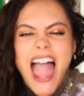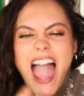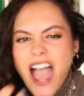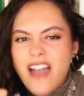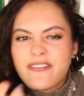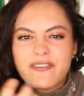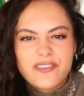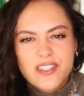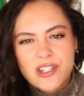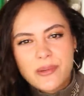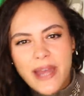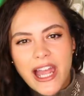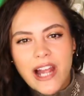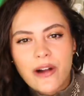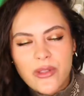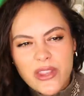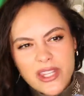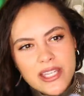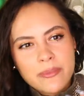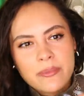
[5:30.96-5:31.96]
heft
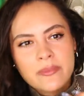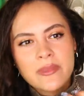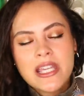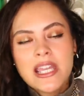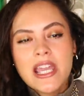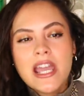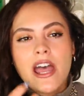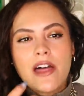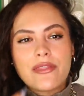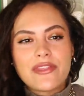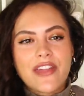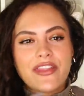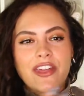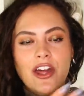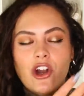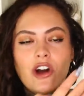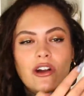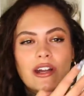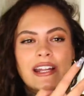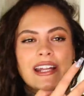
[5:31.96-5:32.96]
about them that they're
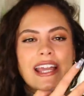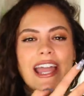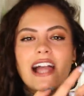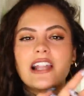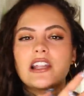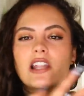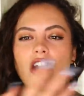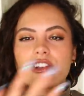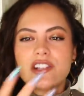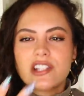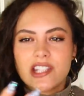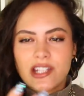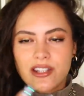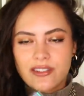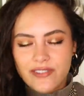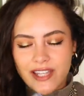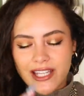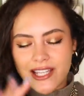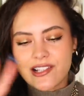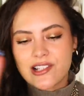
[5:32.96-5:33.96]
not going to get lost in the
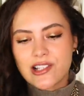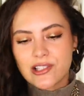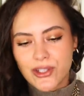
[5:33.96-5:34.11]
fingers.